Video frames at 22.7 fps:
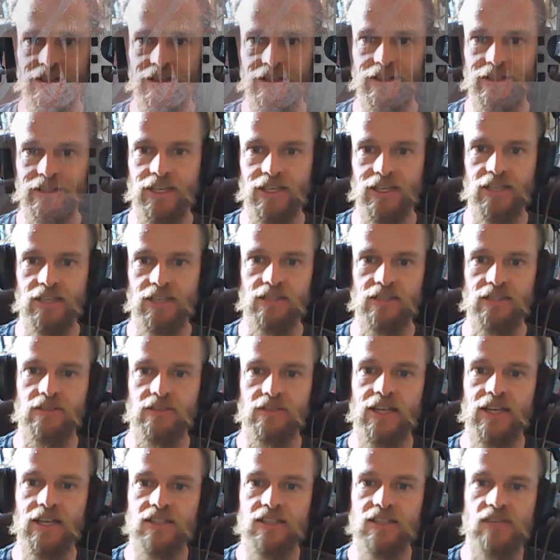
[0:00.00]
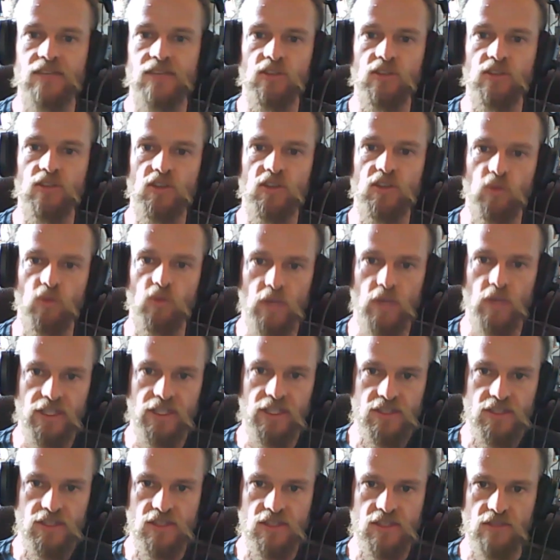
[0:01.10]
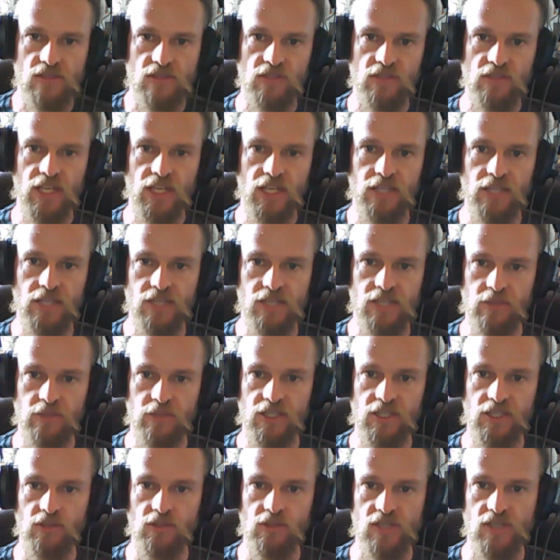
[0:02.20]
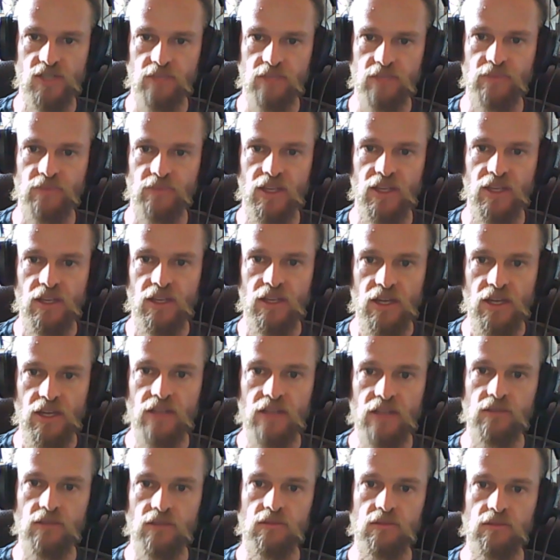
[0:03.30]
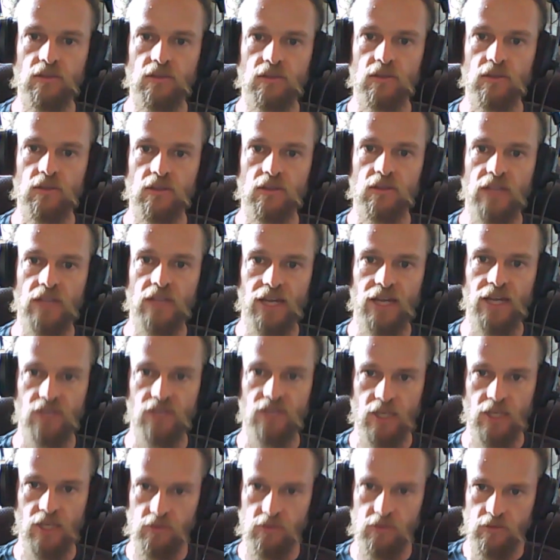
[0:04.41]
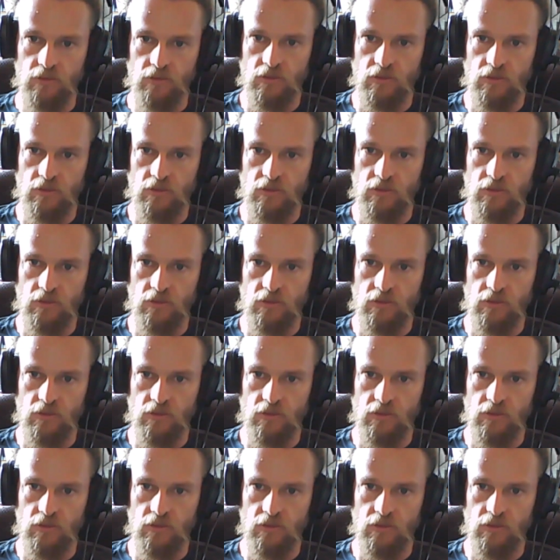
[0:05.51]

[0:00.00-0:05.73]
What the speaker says: Okay, now let's have a look at the weaknesses of the demon kill team. And look, they have a couple.